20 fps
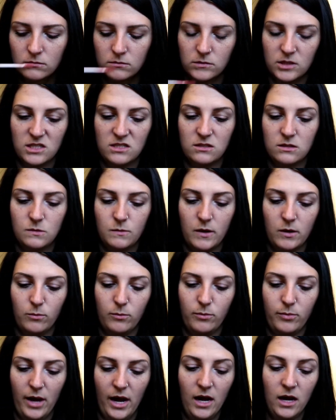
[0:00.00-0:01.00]
Doesn't smell
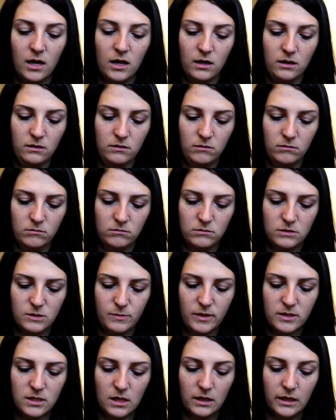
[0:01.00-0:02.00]
bad.
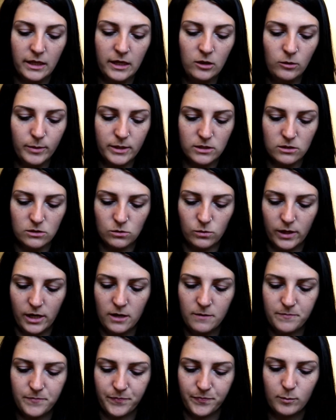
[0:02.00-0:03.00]
Smells a little bit
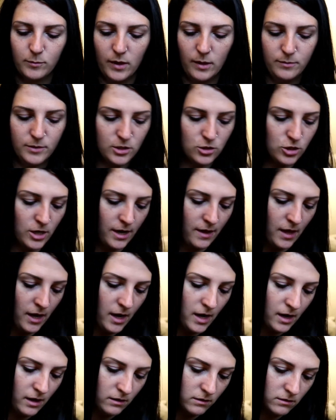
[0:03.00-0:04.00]
sweet. Pumped to try
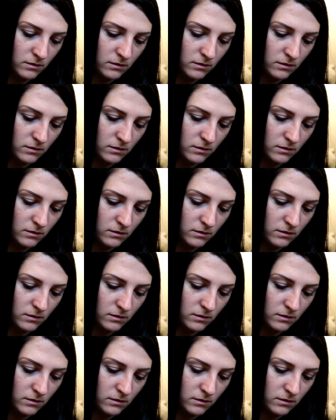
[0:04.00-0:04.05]
that.